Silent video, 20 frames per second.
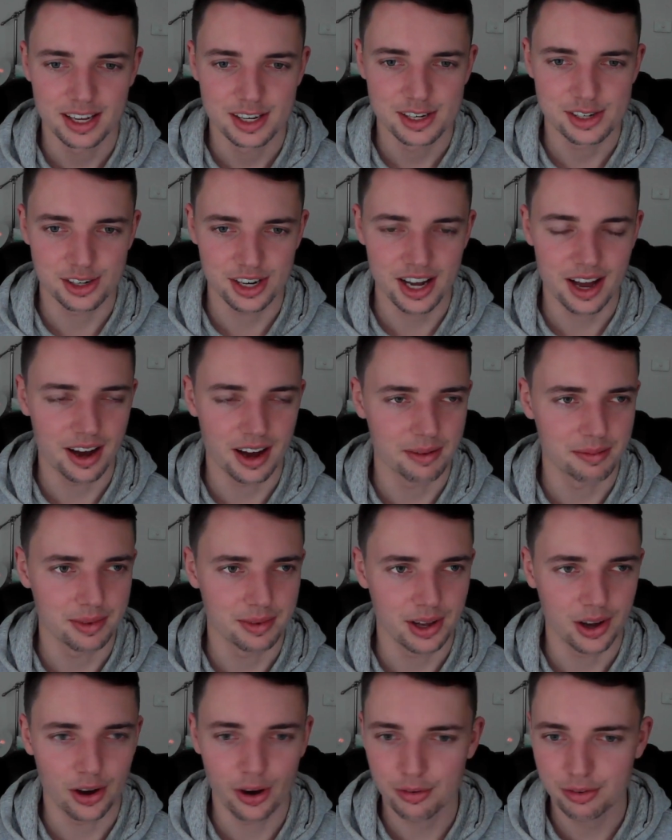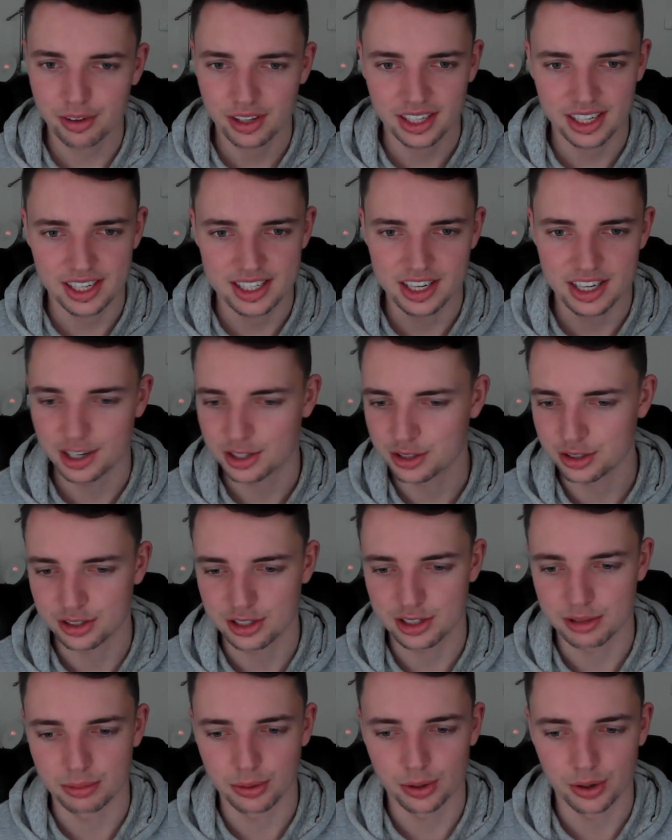So yeah, I'm hopefully going to touch on
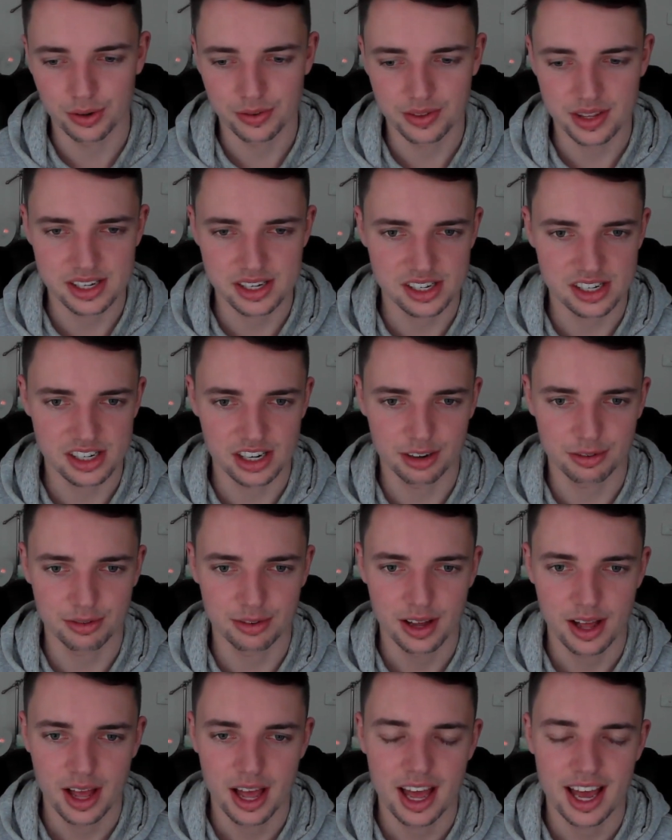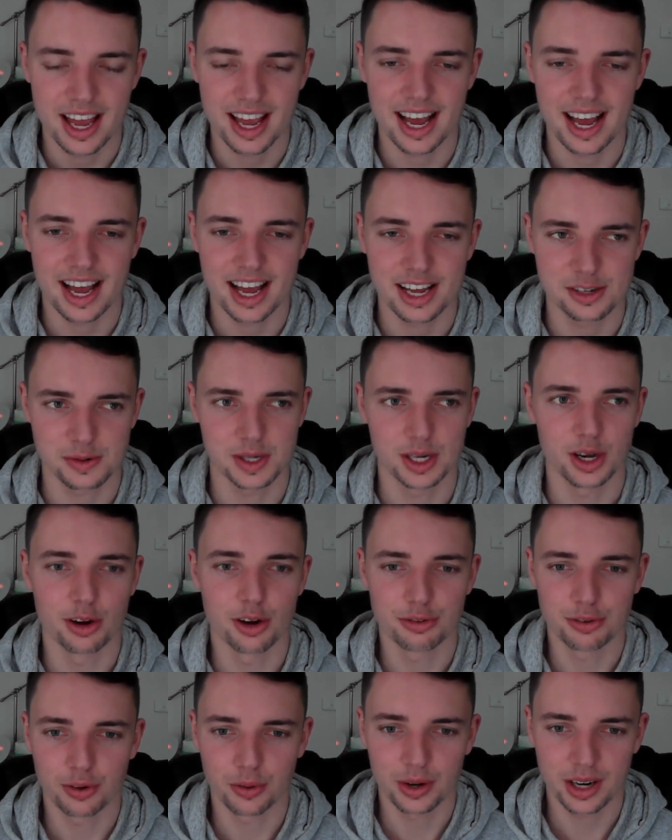some more of this stuff as we
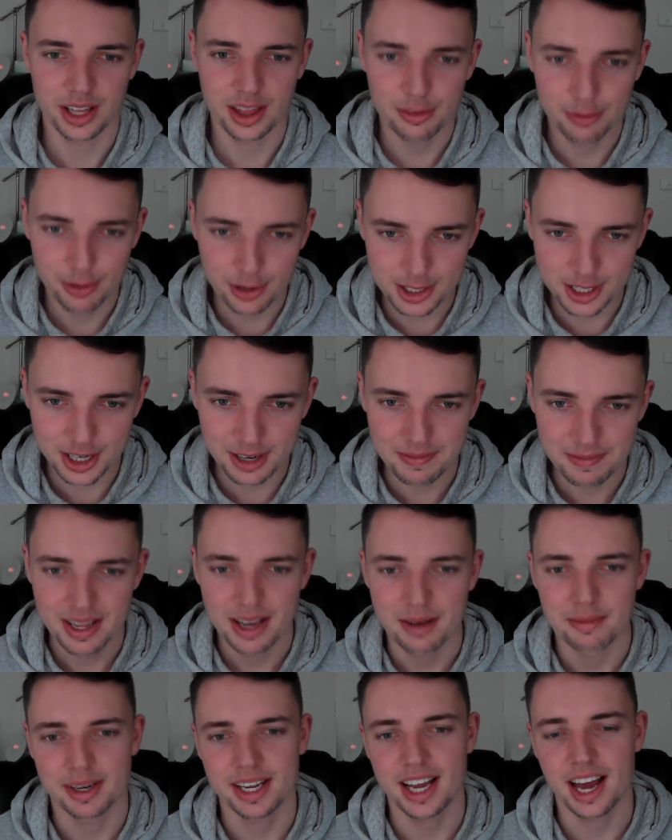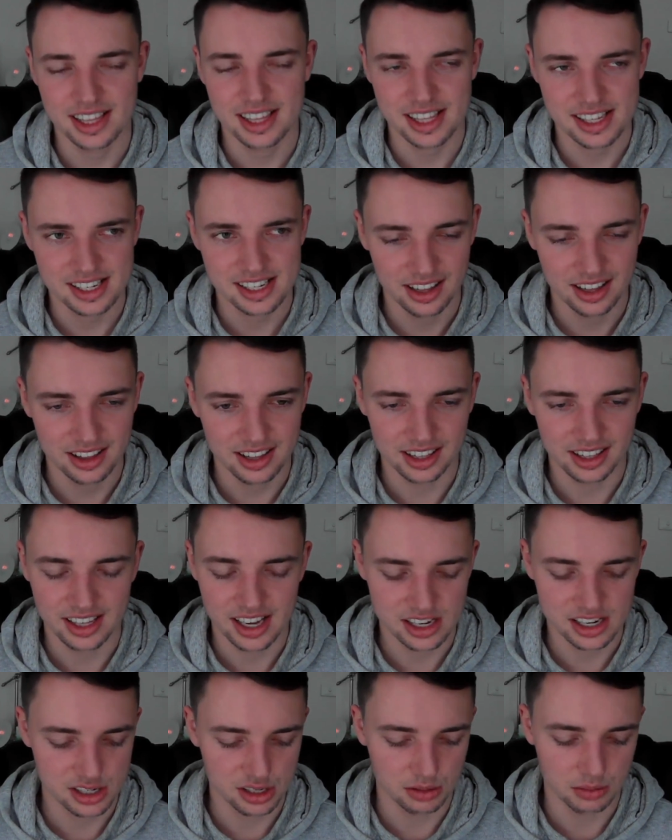go forward in the future. But yeah, that's the thing
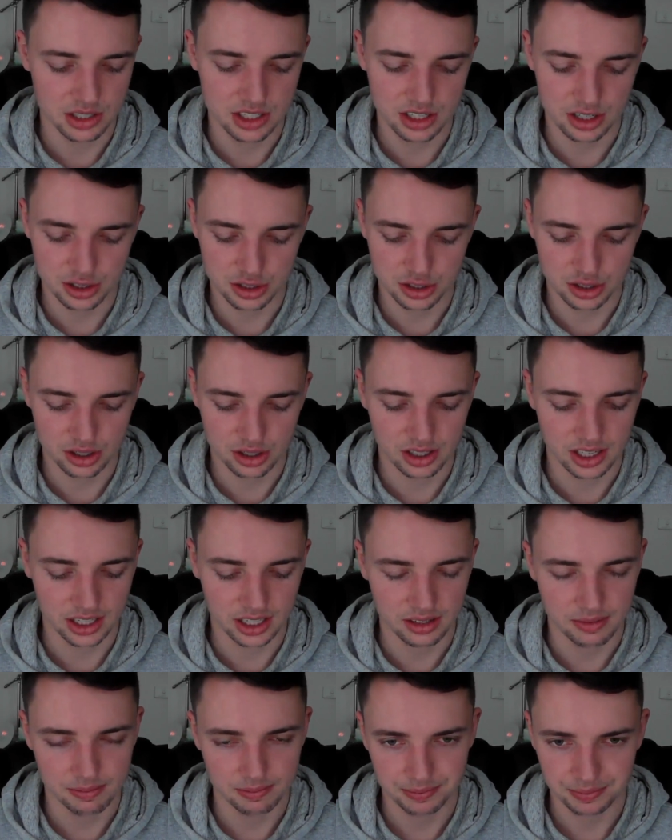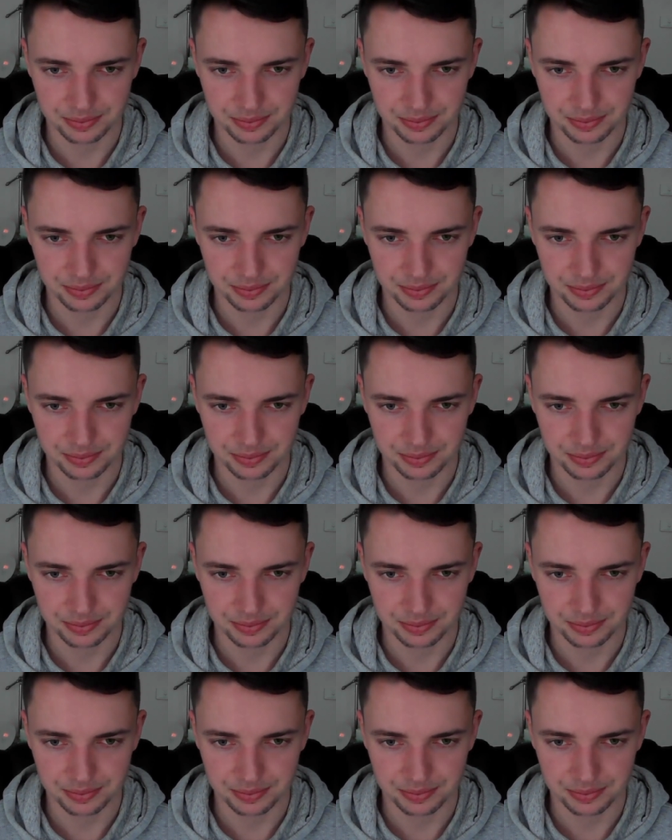there. So we touched on like